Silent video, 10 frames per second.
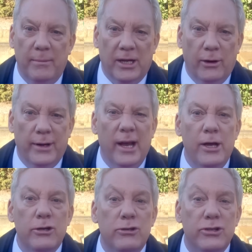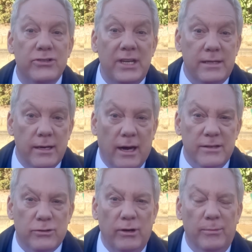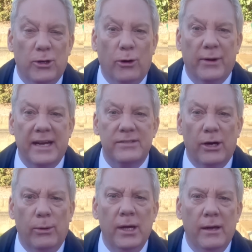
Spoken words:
get me going. Could just eat an ice cream cornetto.